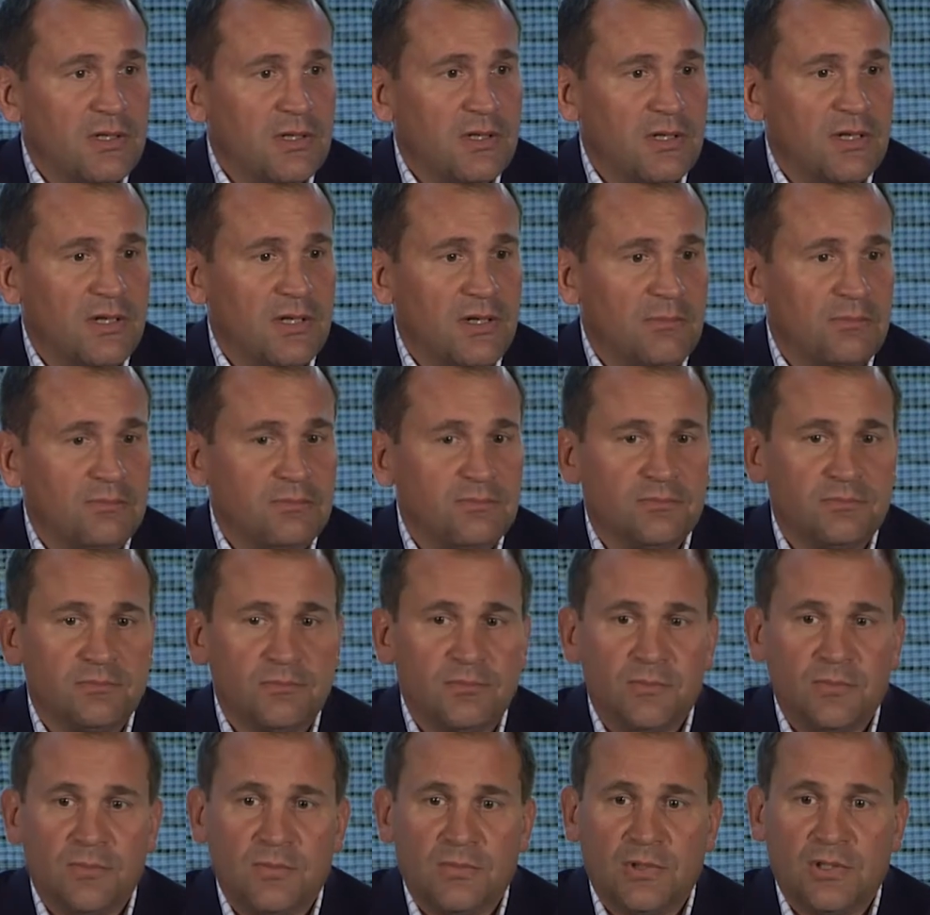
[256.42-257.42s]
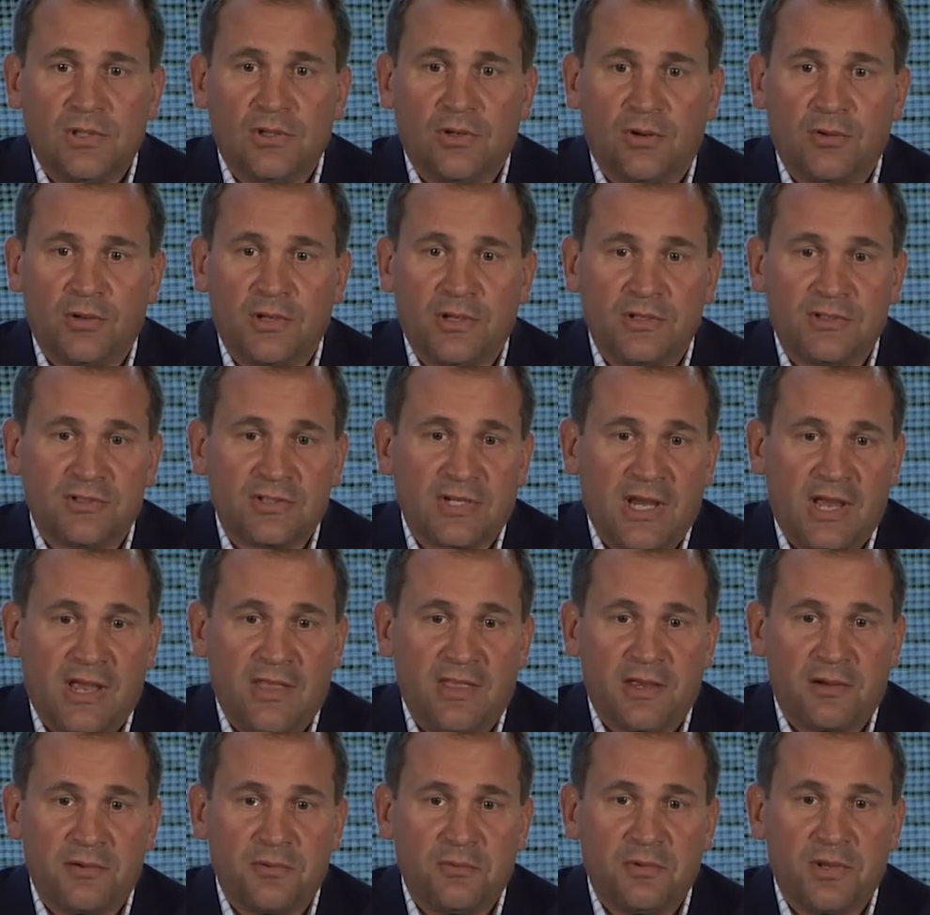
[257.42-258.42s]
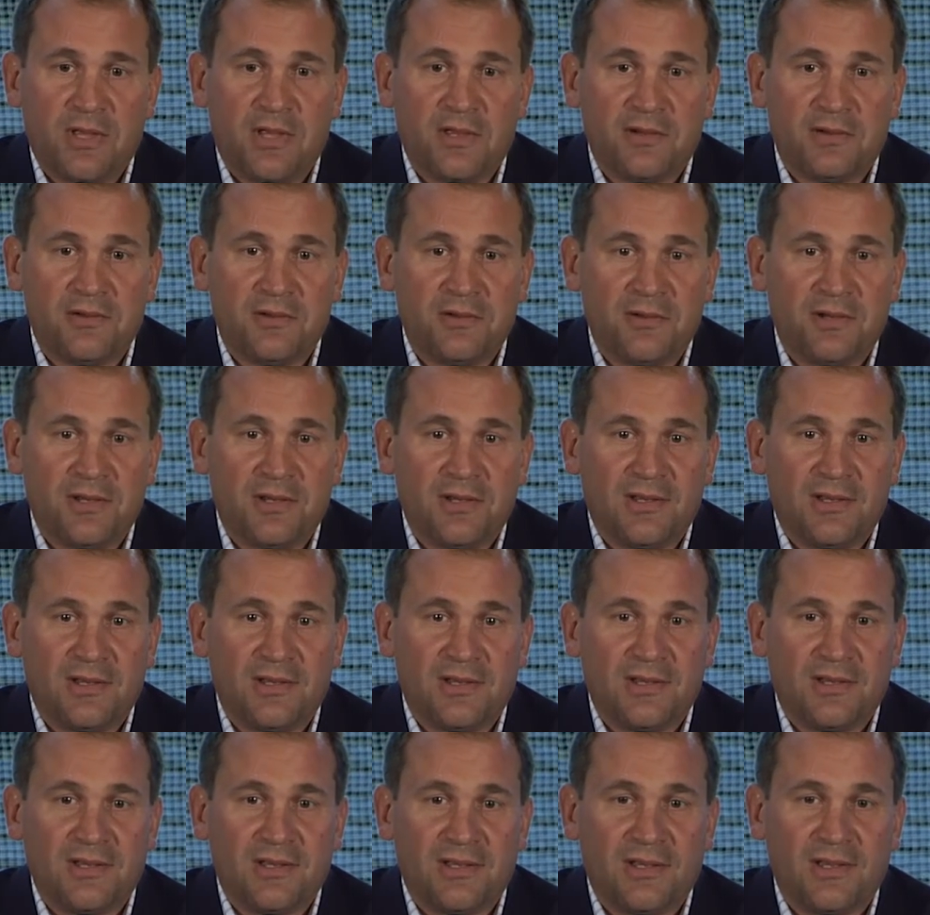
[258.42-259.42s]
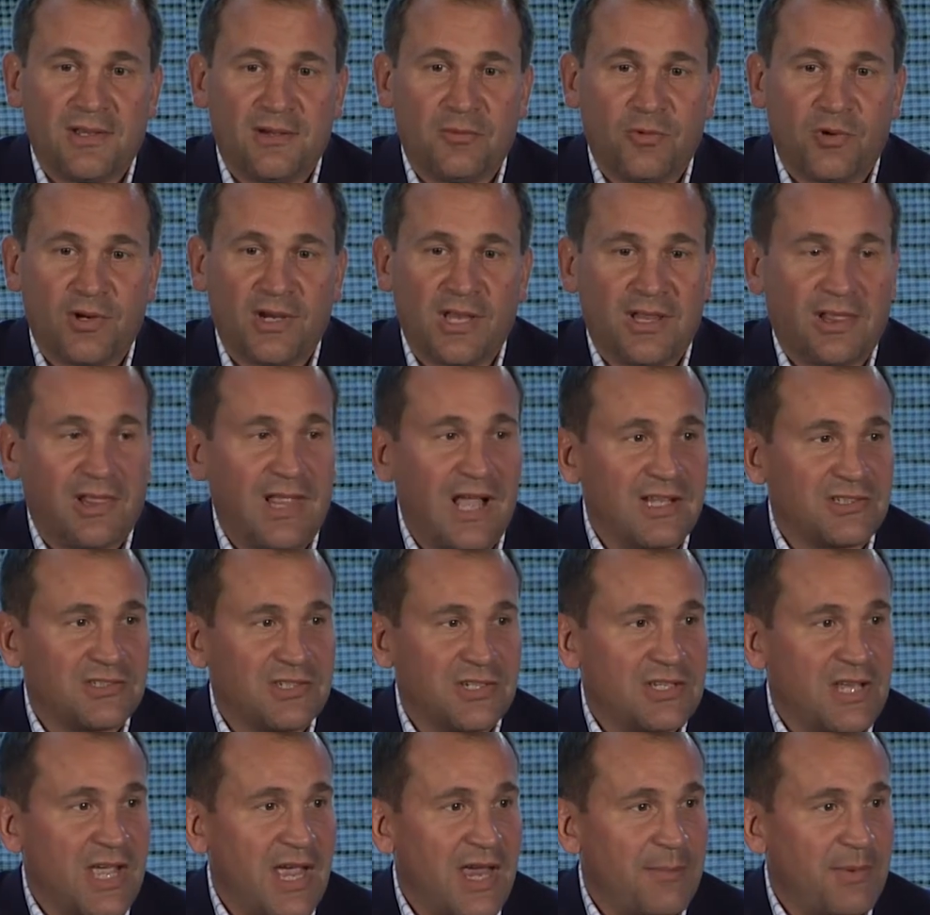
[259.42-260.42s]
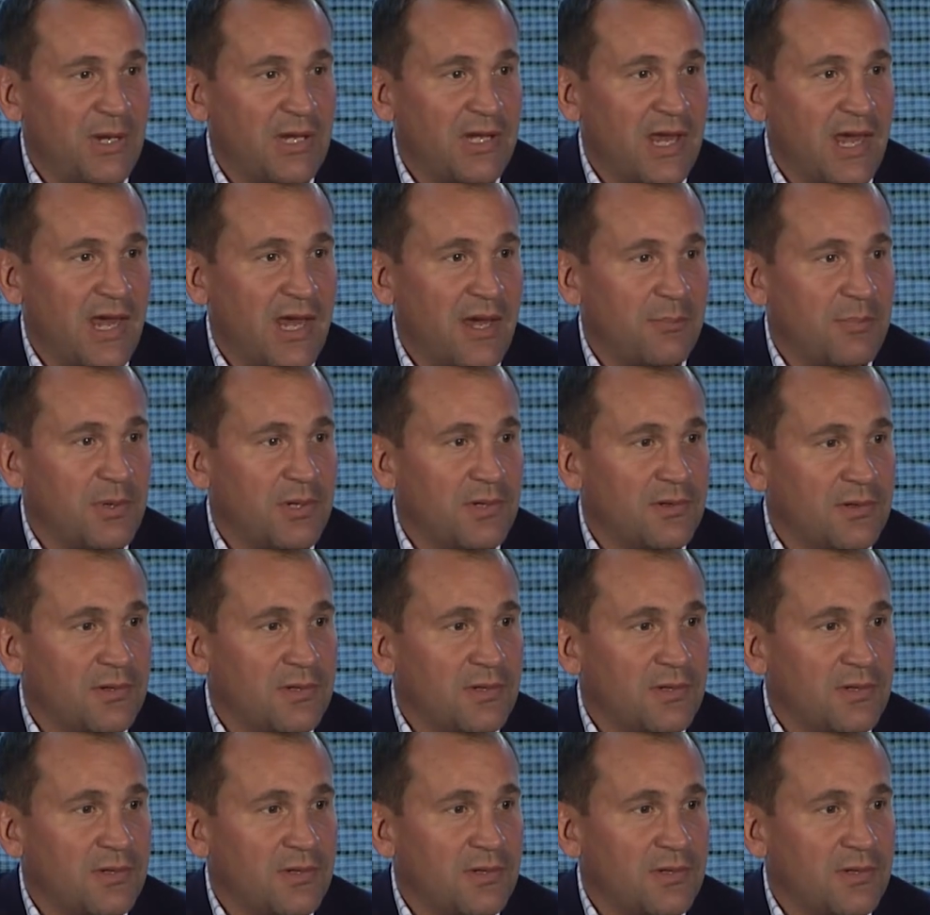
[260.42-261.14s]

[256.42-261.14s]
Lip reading: He's a guy that will get lots of time in camp.